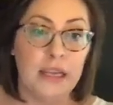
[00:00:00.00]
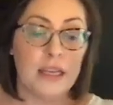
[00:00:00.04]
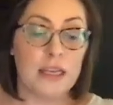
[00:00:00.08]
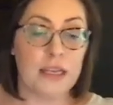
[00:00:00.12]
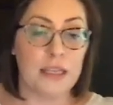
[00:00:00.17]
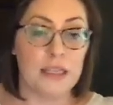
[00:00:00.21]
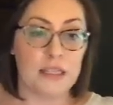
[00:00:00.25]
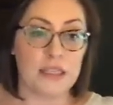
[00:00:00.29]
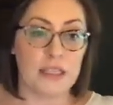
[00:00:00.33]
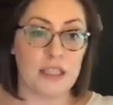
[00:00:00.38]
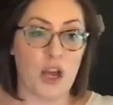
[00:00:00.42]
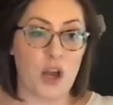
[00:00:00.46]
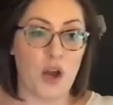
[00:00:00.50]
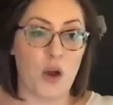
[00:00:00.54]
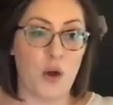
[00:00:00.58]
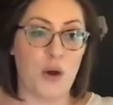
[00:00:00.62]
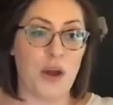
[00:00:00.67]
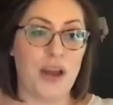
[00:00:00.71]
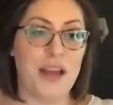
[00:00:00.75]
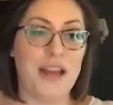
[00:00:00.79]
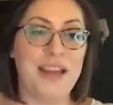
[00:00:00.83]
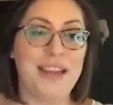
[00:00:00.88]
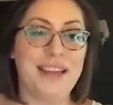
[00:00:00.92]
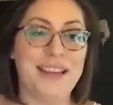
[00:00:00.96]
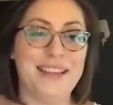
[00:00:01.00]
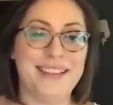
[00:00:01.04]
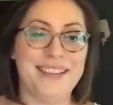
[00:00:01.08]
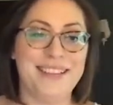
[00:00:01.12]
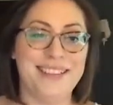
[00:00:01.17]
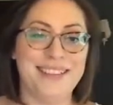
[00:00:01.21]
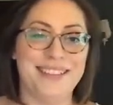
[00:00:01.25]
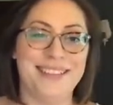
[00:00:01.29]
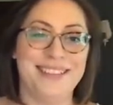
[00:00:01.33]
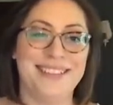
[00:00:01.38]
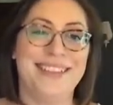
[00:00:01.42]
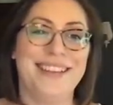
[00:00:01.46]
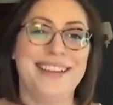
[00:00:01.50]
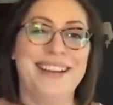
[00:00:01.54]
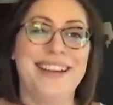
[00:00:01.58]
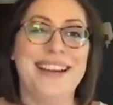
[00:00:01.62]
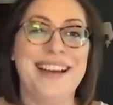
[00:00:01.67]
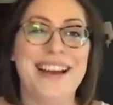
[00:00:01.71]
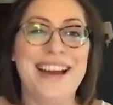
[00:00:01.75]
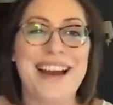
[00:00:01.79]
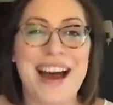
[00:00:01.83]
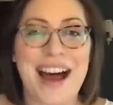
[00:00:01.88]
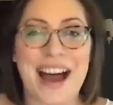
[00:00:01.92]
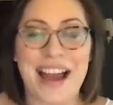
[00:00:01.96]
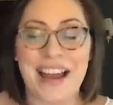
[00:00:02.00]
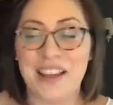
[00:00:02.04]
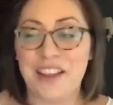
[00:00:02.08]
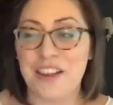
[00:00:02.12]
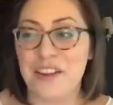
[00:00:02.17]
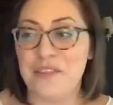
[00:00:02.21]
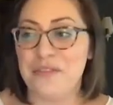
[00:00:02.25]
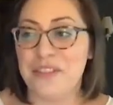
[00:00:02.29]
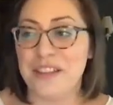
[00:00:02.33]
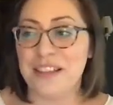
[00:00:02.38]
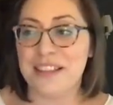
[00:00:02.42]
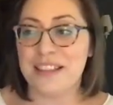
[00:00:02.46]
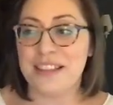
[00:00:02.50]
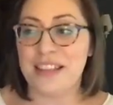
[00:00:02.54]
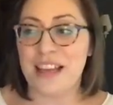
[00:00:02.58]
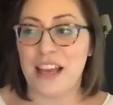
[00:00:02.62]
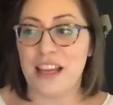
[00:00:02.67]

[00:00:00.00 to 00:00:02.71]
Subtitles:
So I love this